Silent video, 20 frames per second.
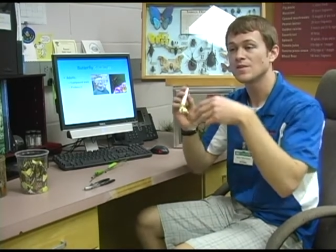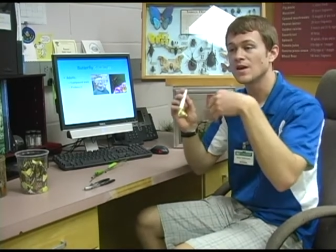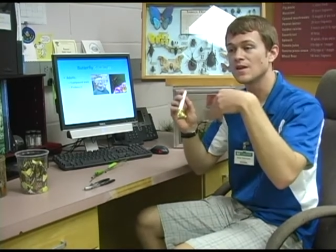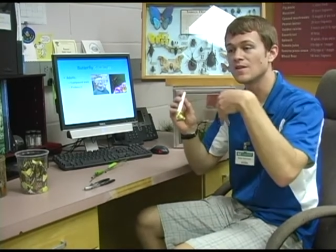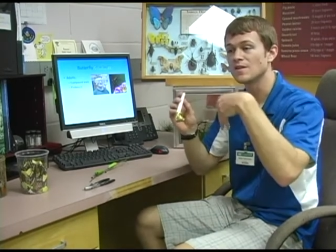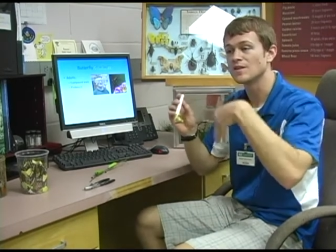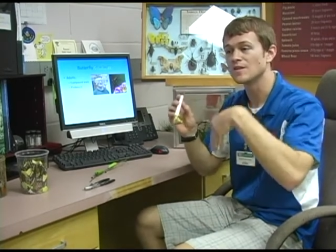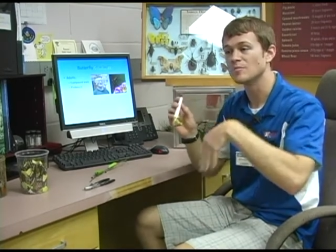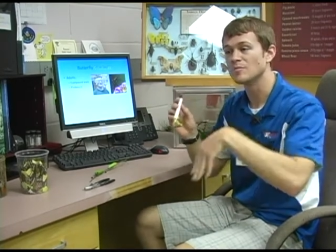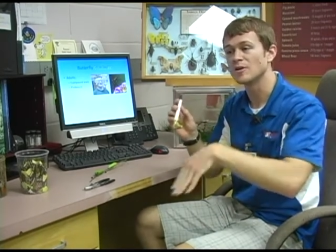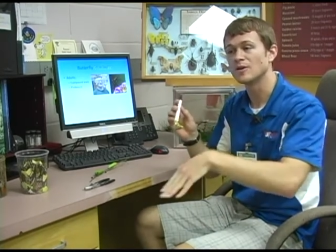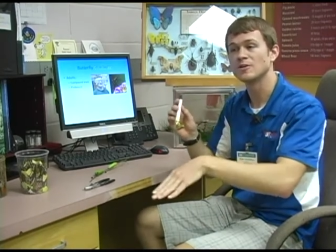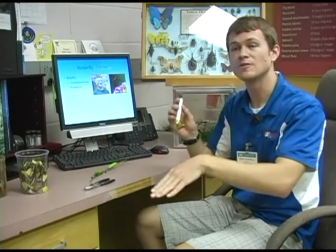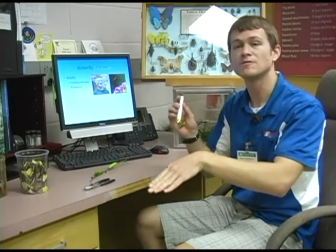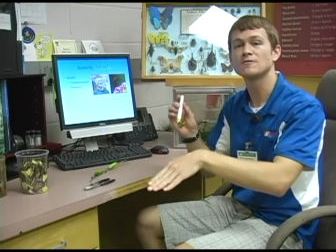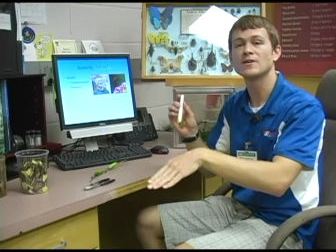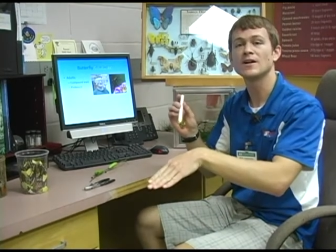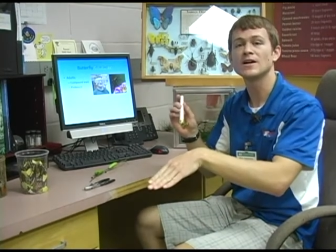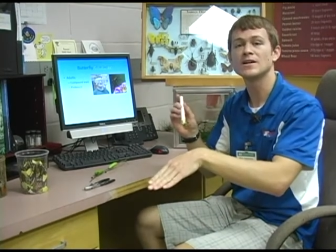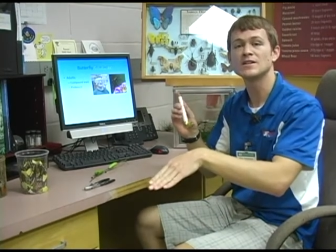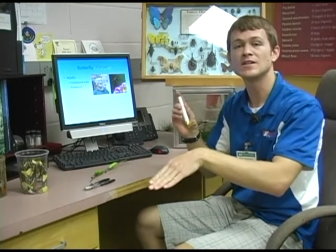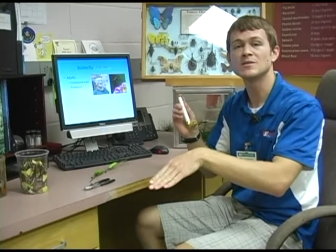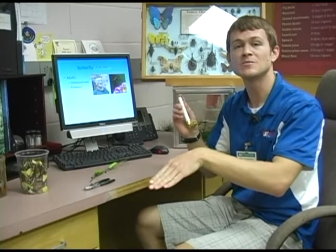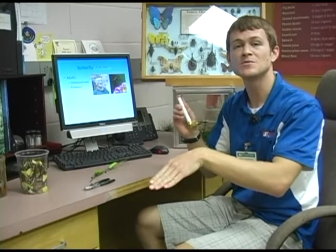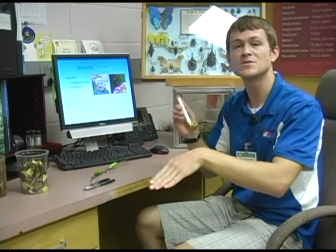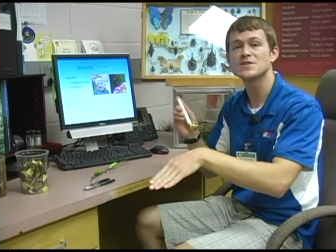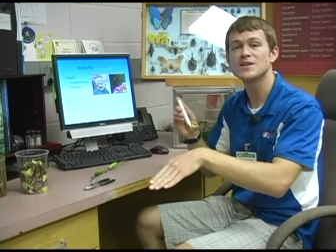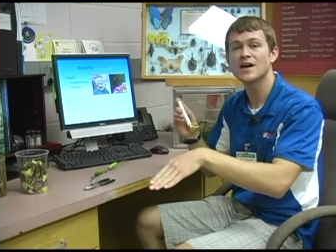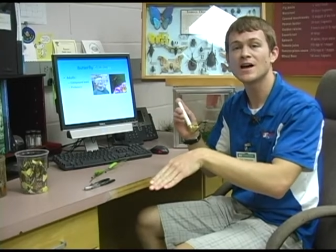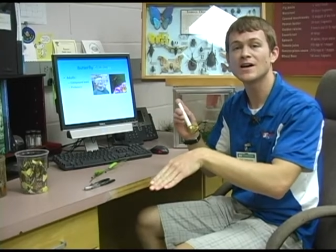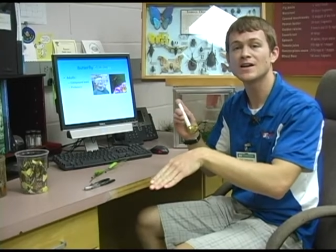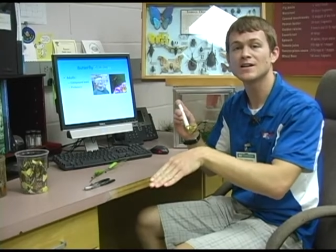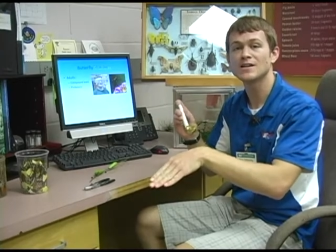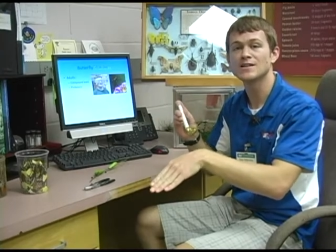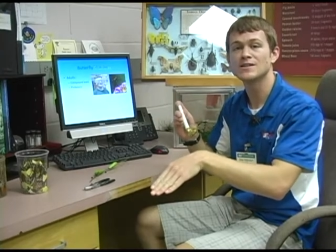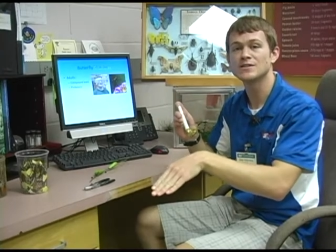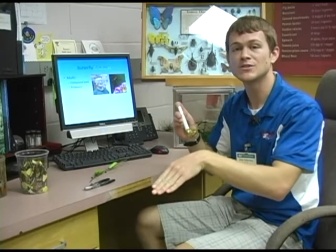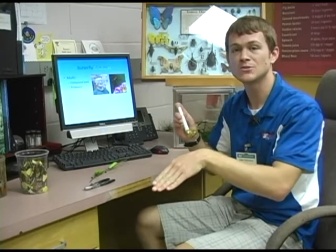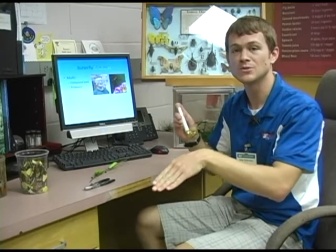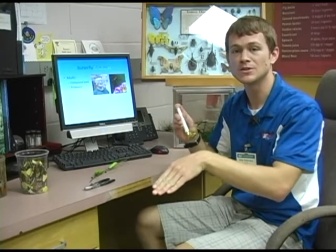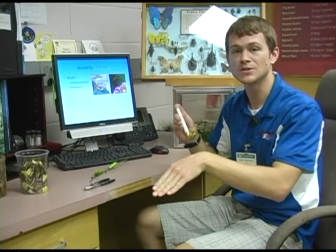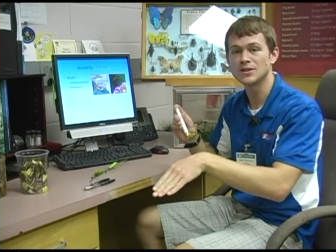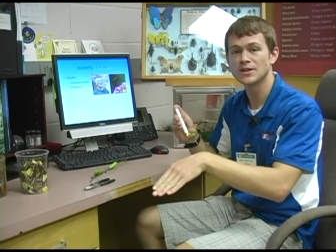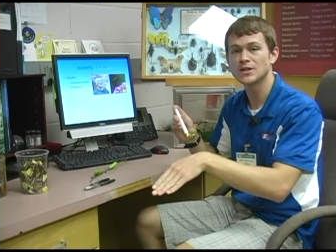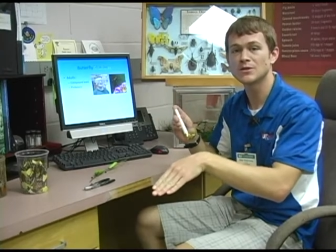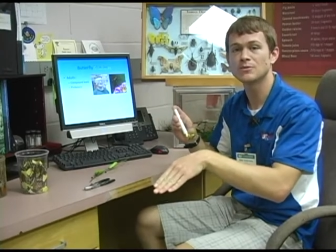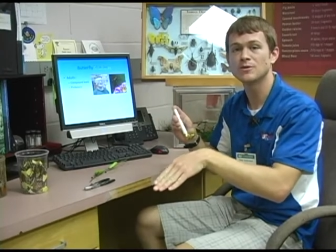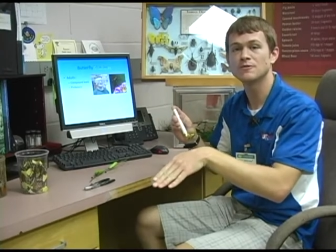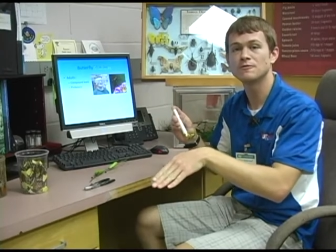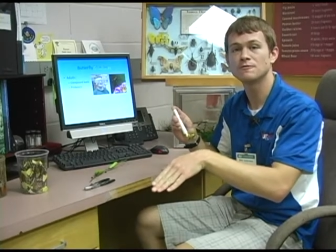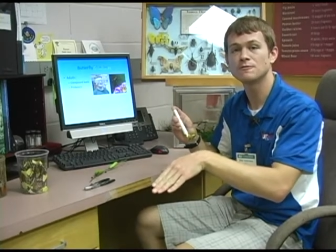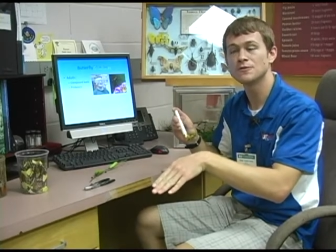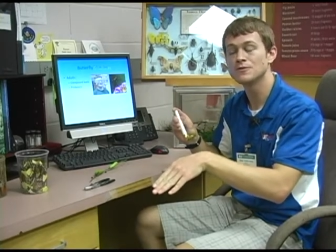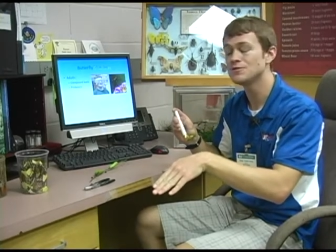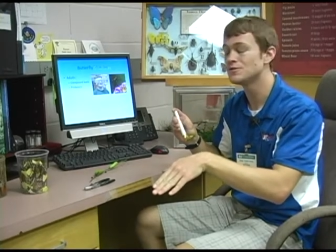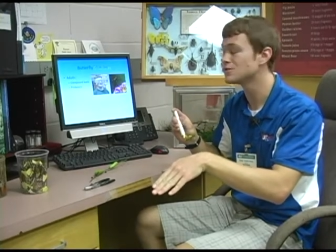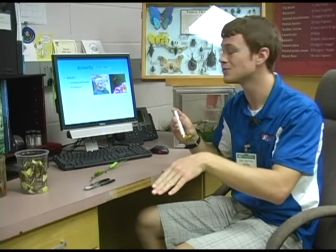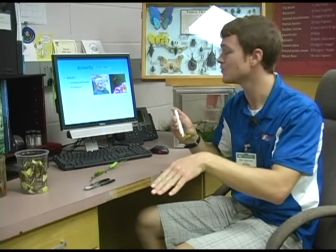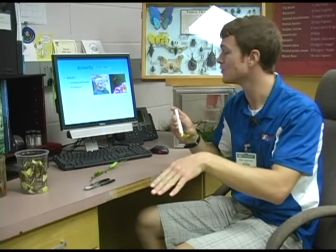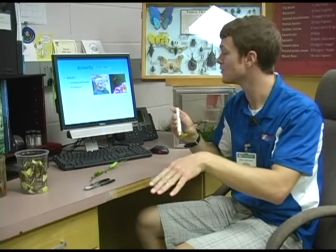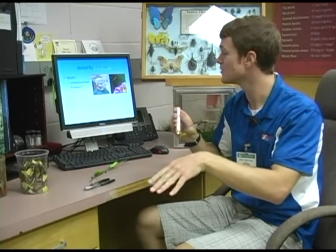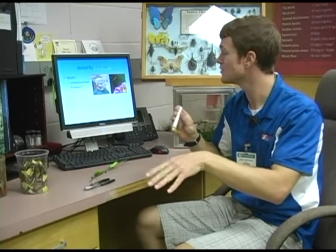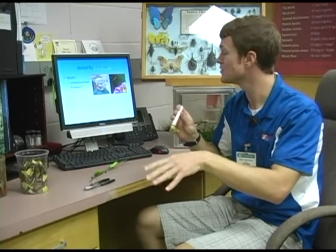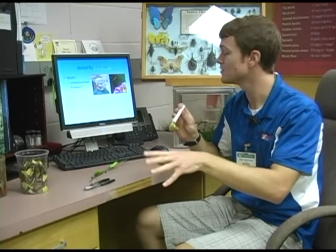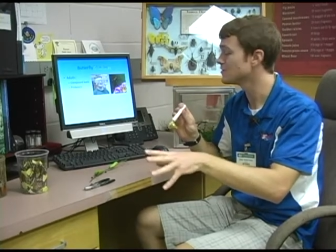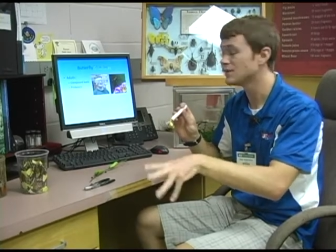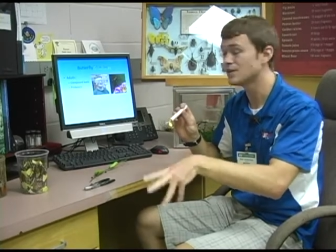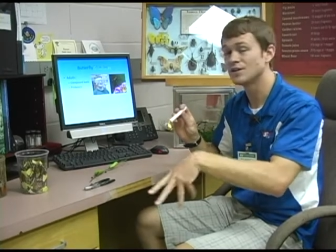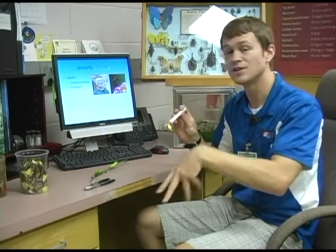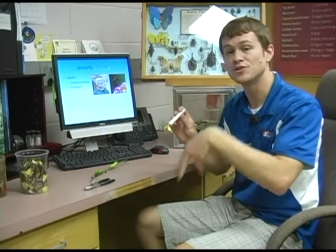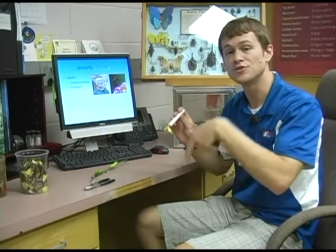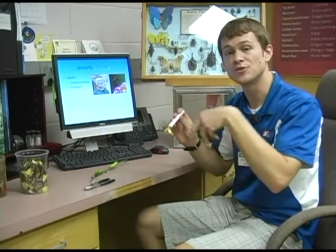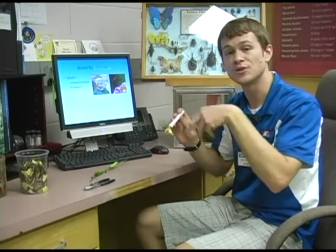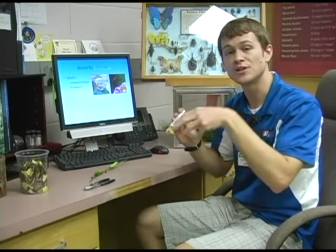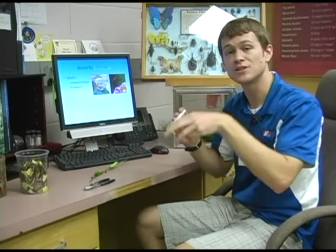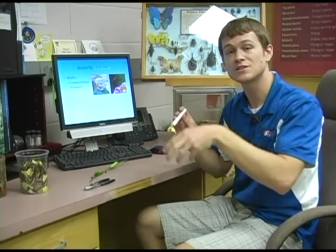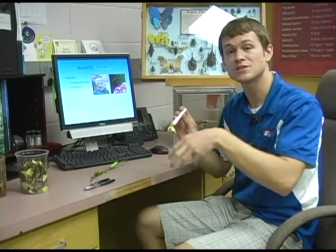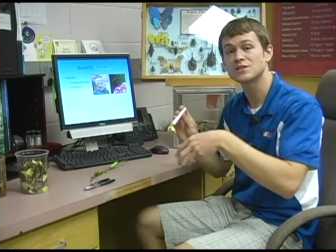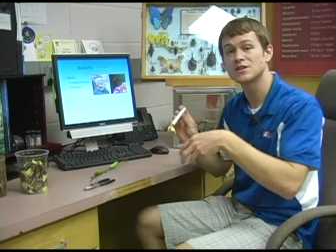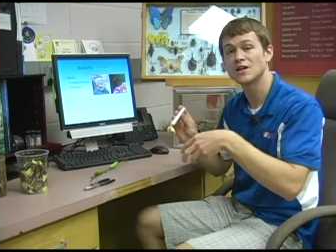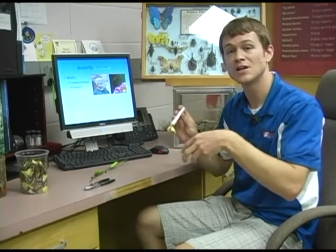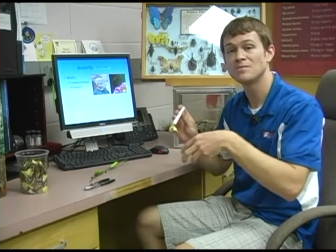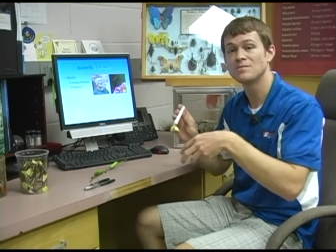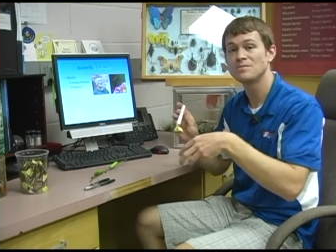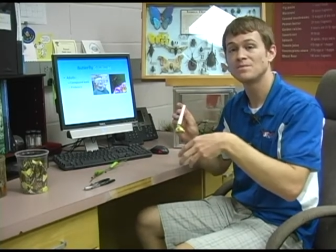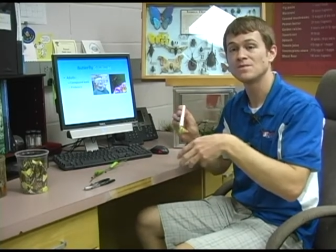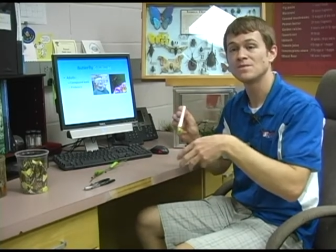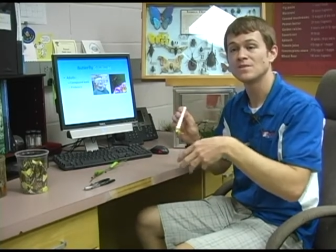and then the butterfly dips that into a liquid food source, and it drinks it up,